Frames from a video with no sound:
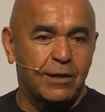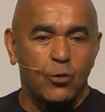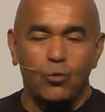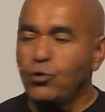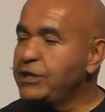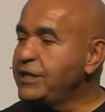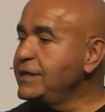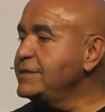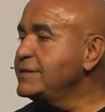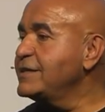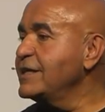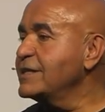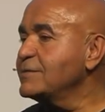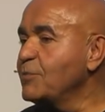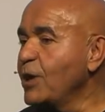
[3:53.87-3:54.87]
Within
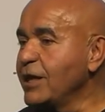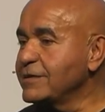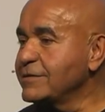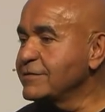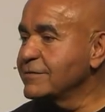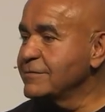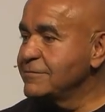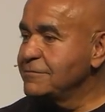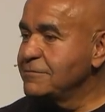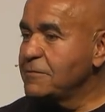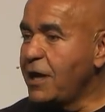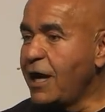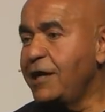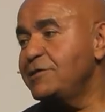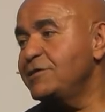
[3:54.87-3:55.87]
6 months,
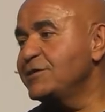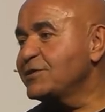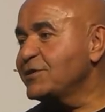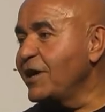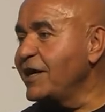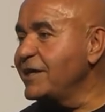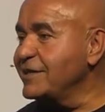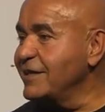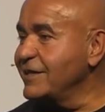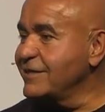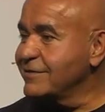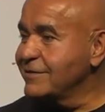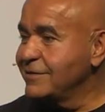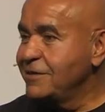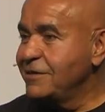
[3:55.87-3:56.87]
I
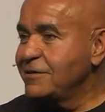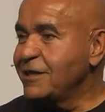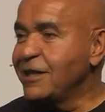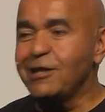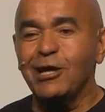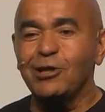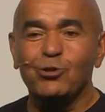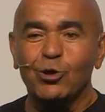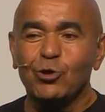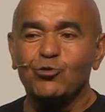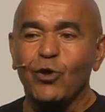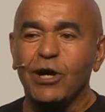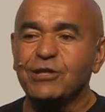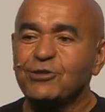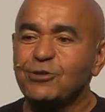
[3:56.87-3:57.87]
decided that I don't
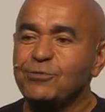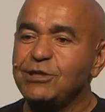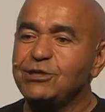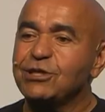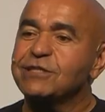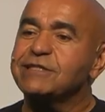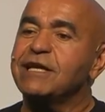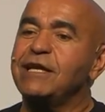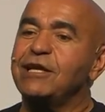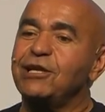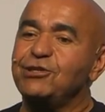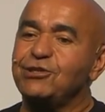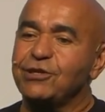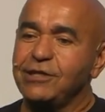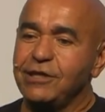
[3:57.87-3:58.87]
want to be just an
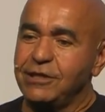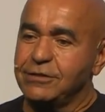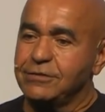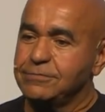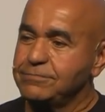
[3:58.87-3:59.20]
engineer.